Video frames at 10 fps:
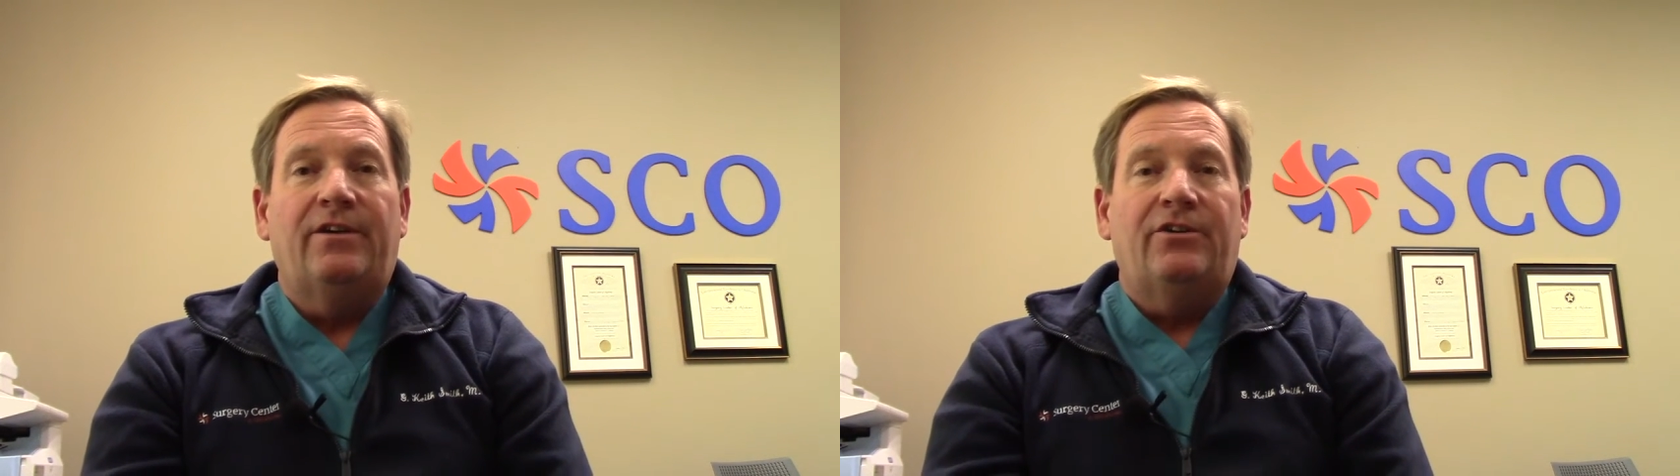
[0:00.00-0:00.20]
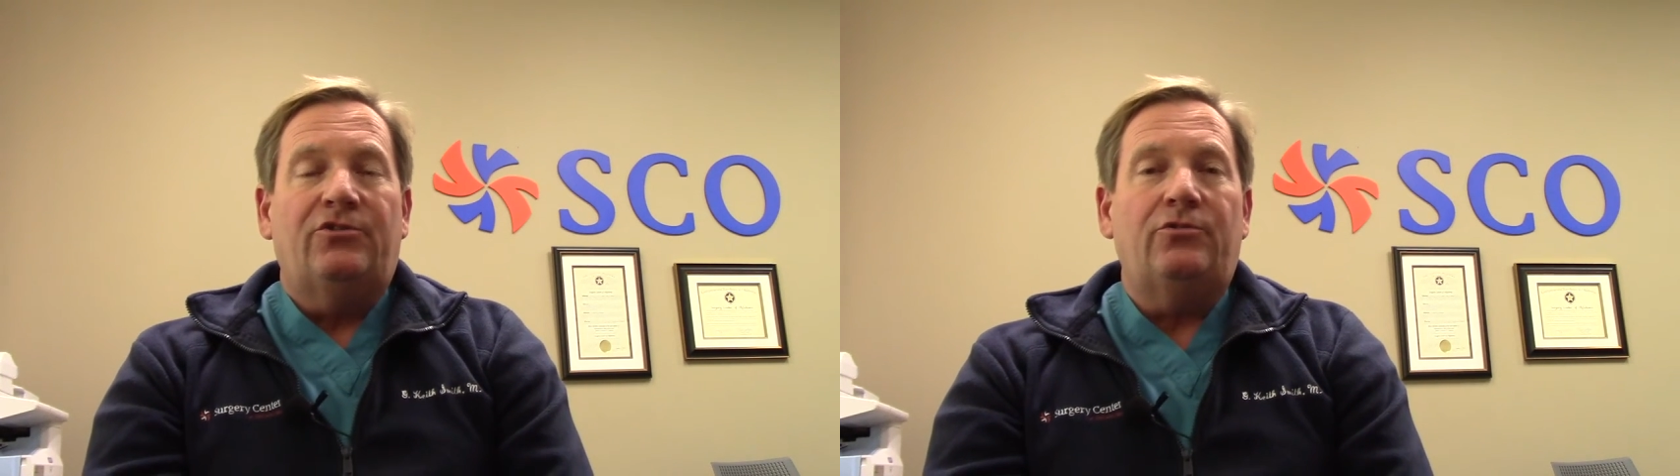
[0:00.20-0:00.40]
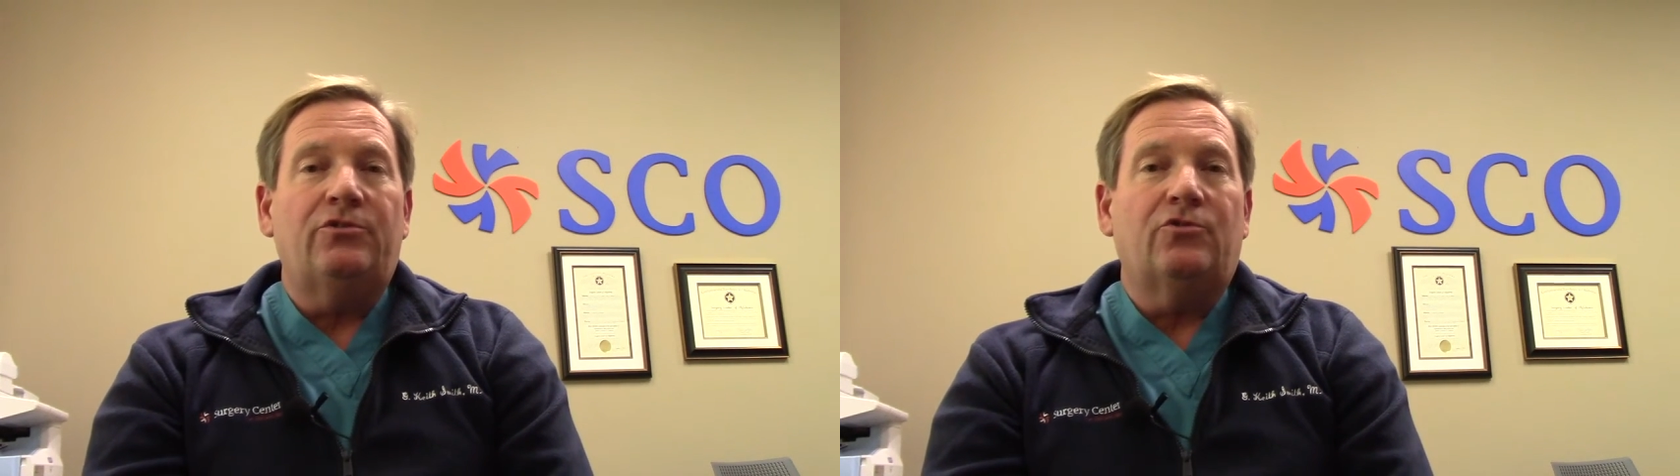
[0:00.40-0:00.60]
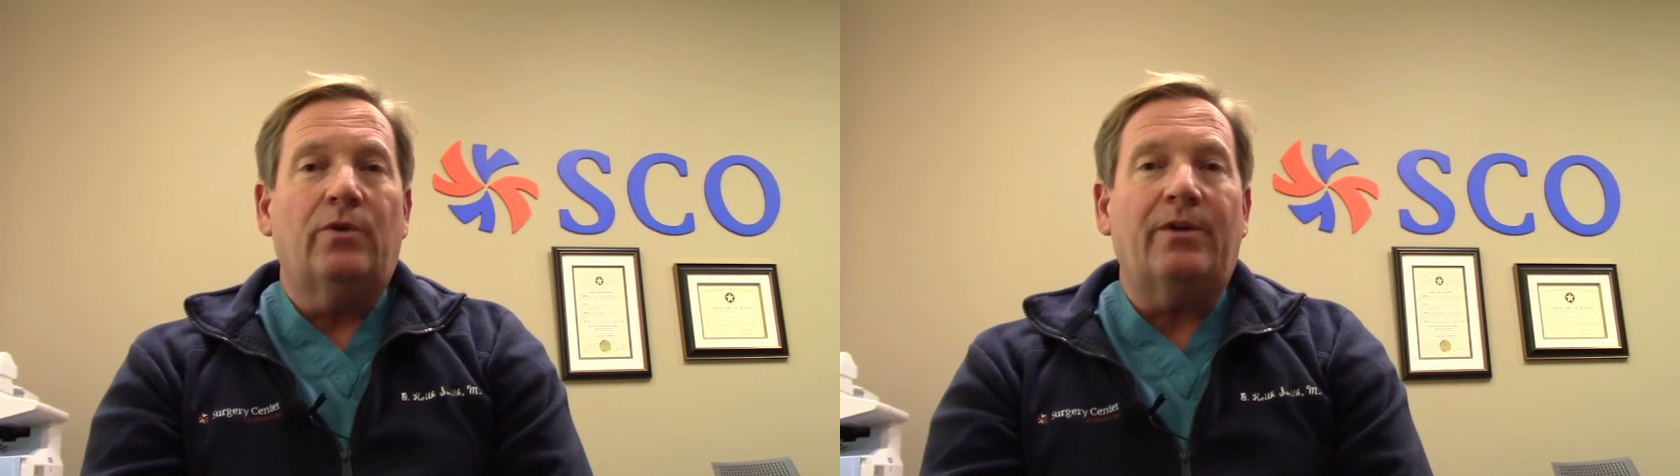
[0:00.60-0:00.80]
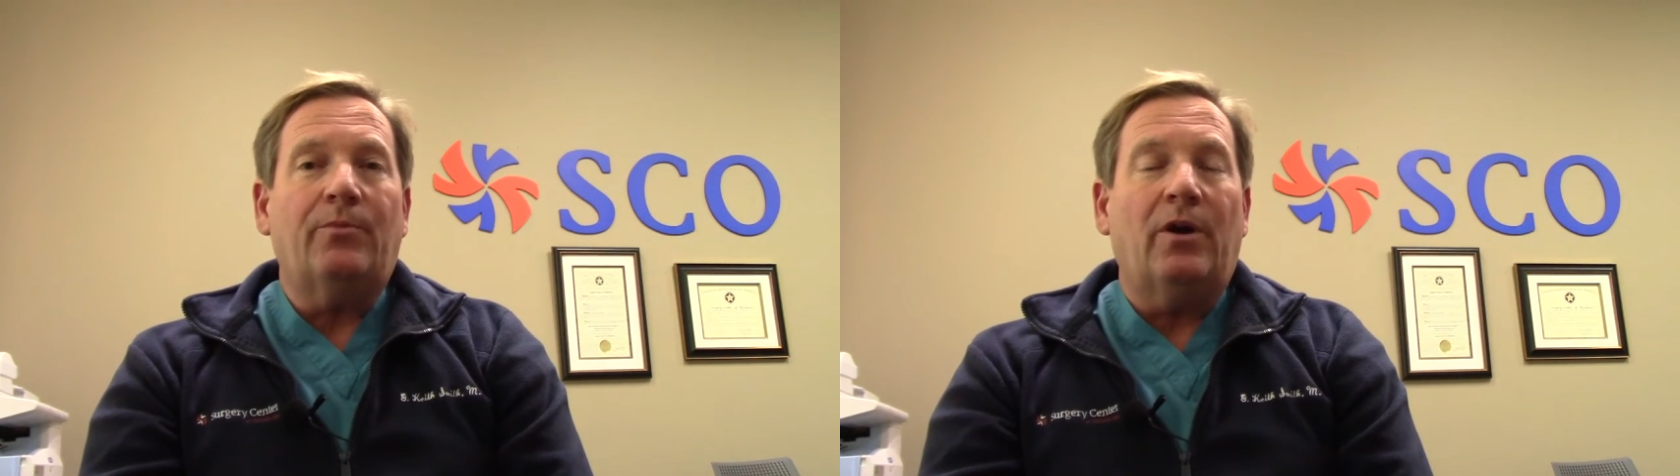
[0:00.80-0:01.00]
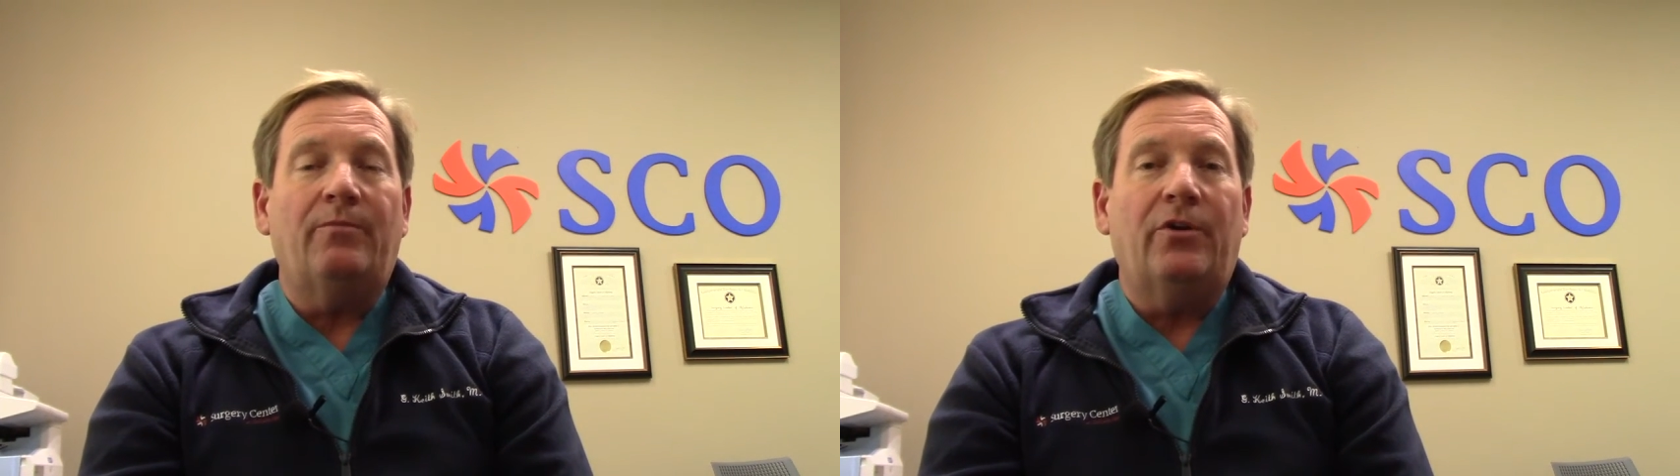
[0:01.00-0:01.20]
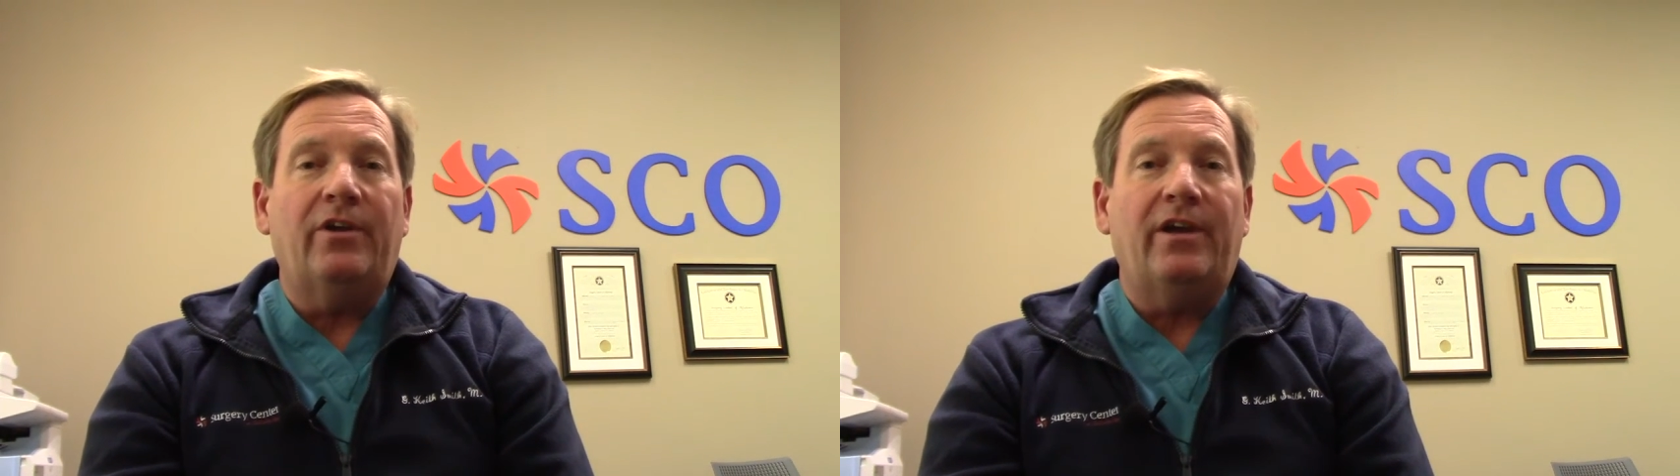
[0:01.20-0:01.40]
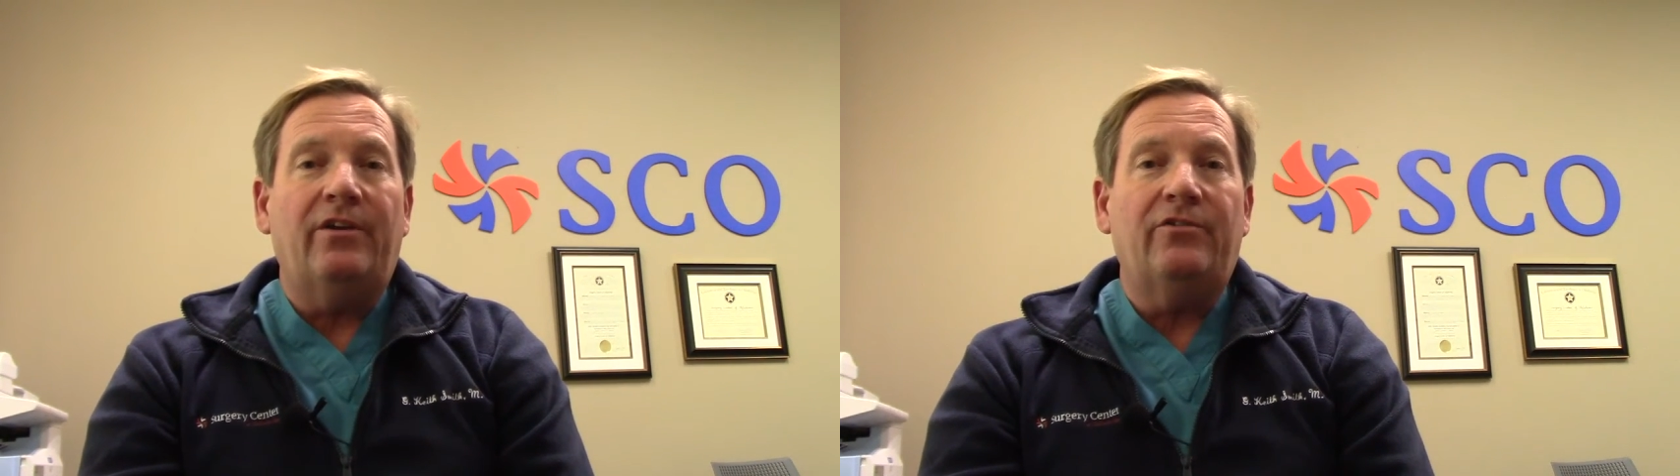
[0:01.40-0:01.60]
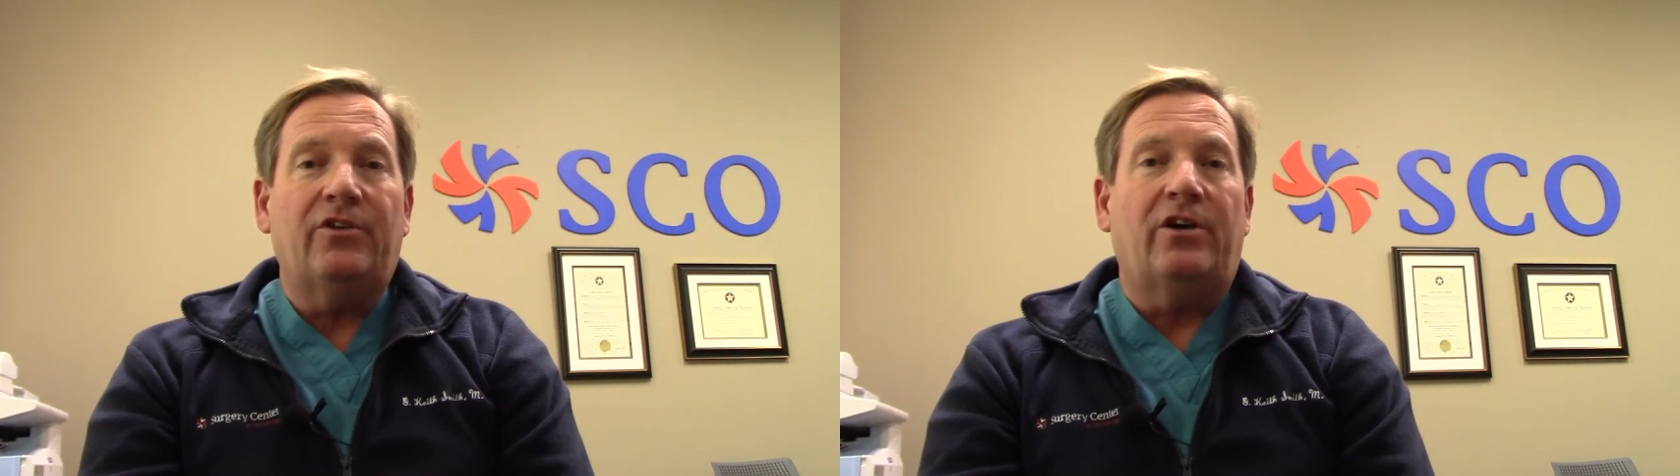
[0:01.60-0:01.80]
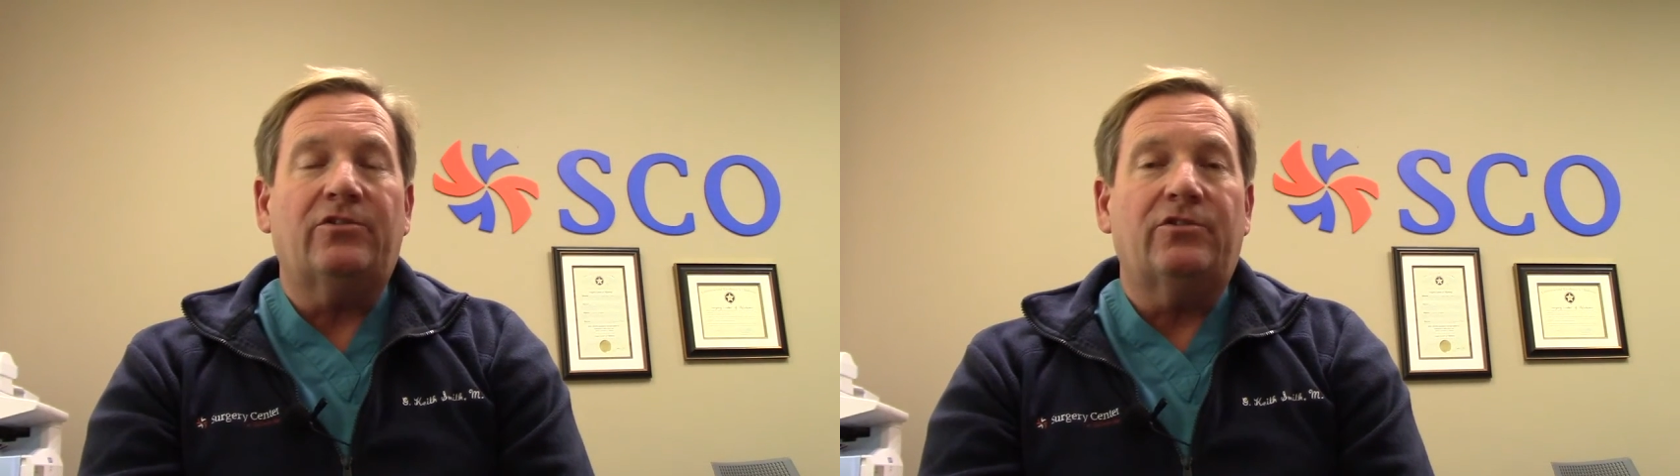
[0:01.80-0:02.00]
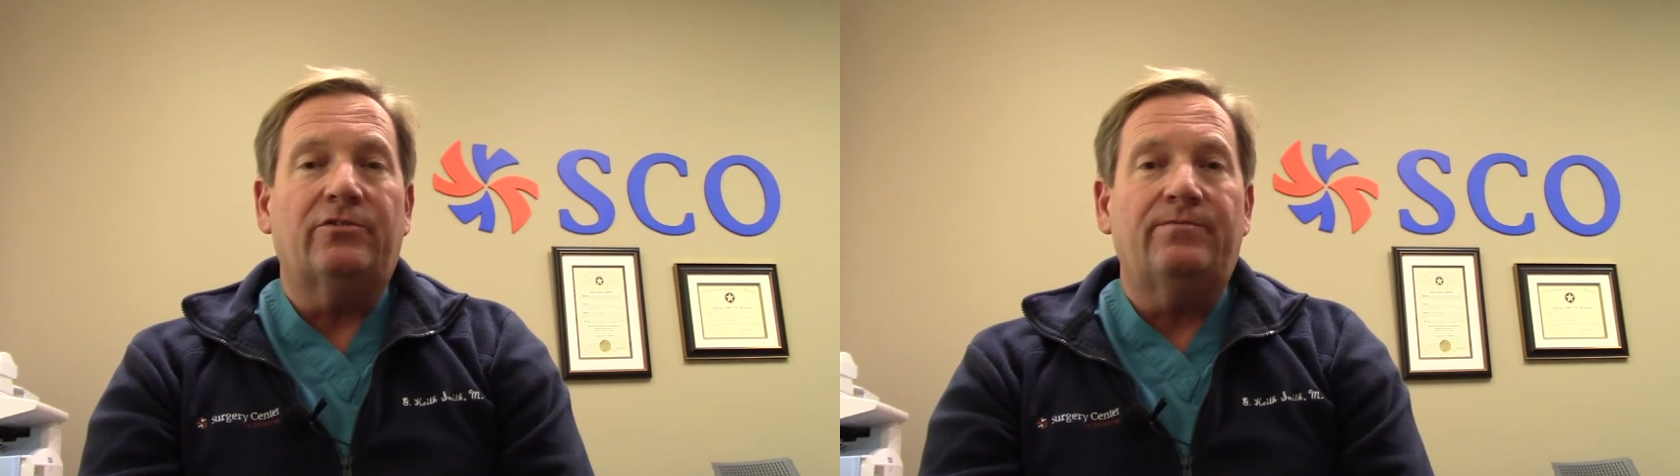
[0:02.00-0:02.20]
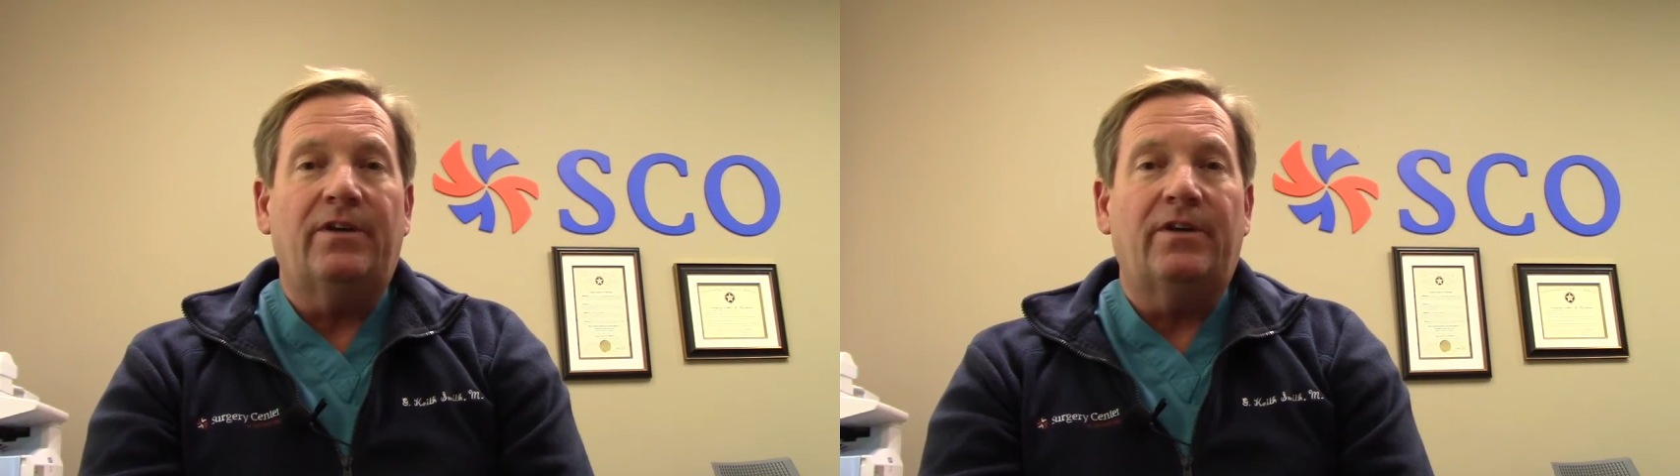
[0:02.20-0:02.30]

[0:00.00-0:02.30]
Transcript: to a direct primary care doctor,